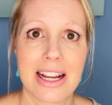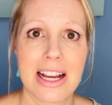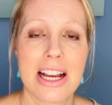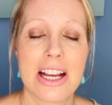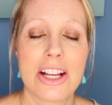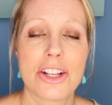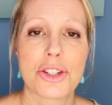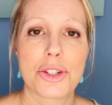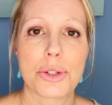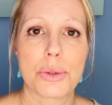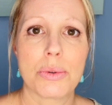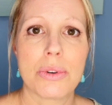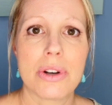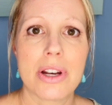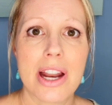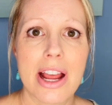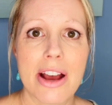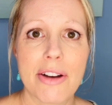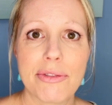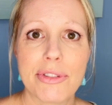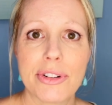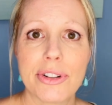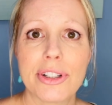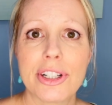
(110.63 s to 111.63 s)
So
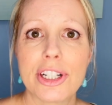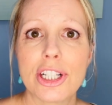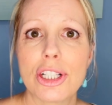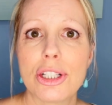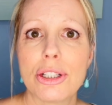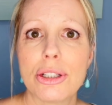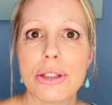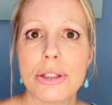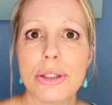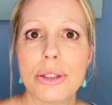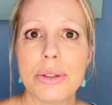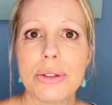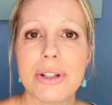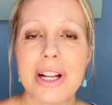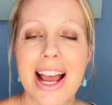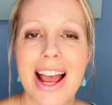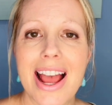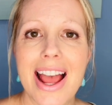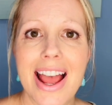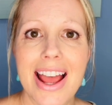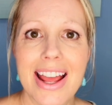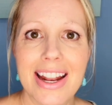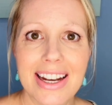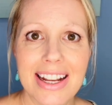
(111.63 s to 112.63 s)
never include
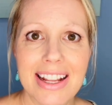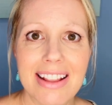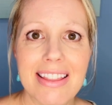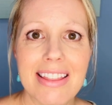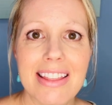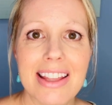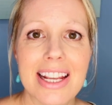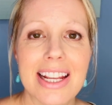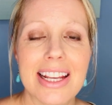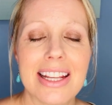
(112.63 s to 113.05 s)
anything